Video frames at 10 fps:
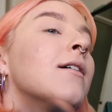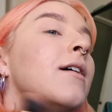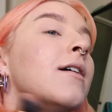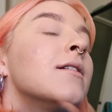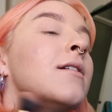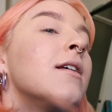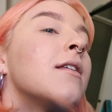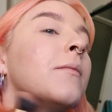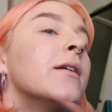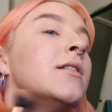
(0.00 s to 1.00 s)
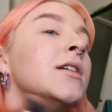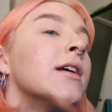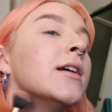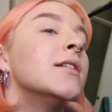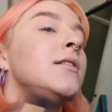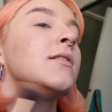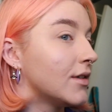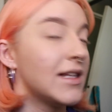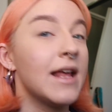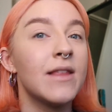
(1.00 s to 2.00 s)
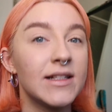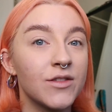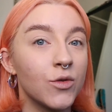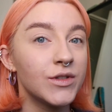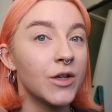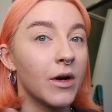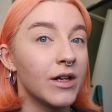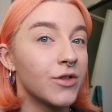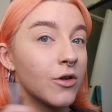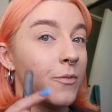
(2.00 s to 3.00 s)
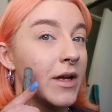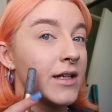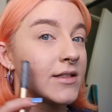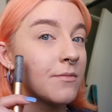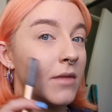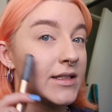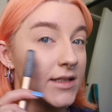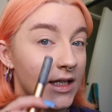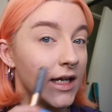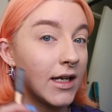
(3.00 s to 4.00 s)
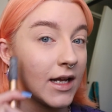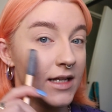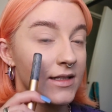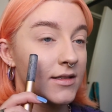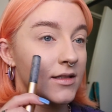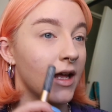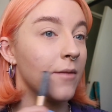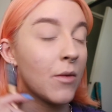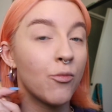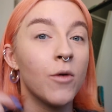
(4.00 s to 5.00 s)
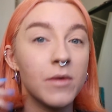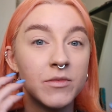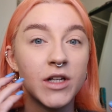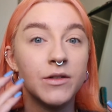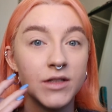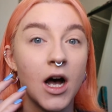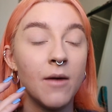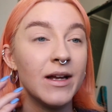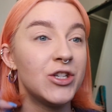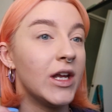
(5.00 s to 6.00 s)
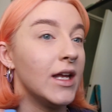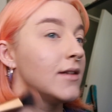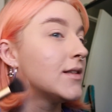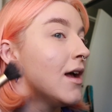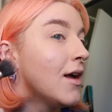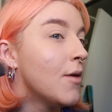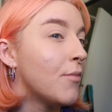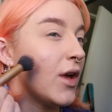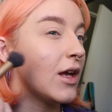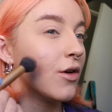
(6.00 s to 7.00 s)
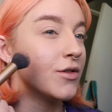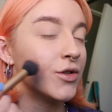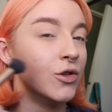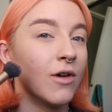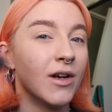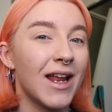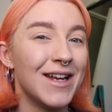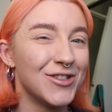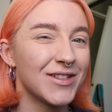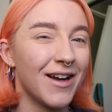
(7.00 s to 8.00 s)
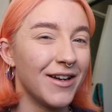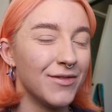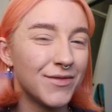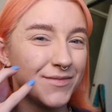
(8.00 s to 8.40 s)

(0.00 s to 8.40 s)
underneath my chin. See, this is also where I struggle, because my skin is like, my problem zones are my cheeks. Putting contour on, it doesn't